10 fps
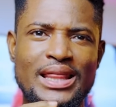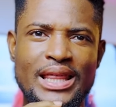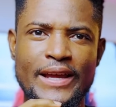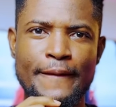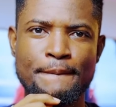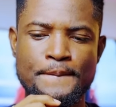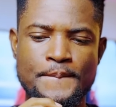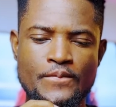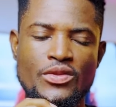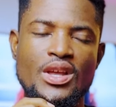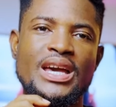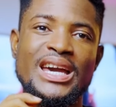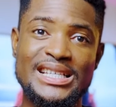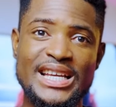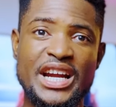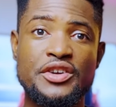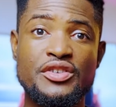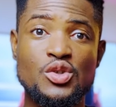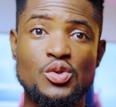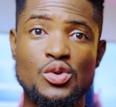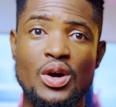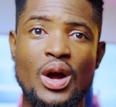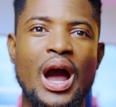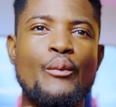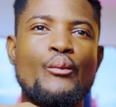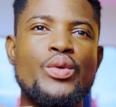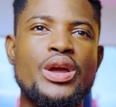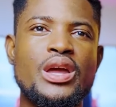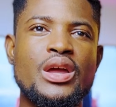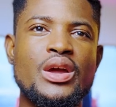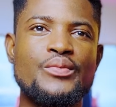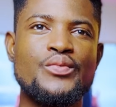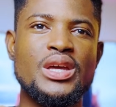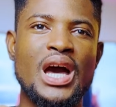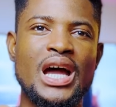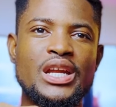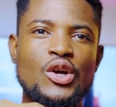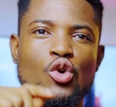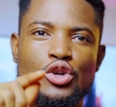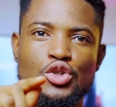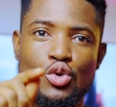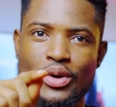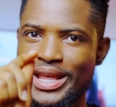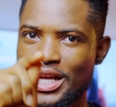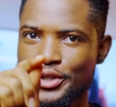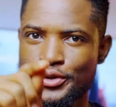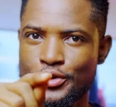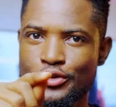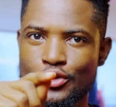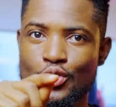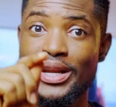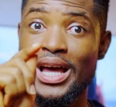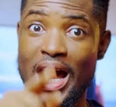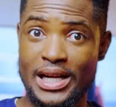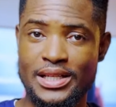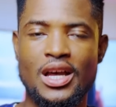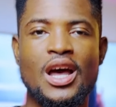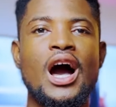I think in secondary school, we had gone to their school to go and act.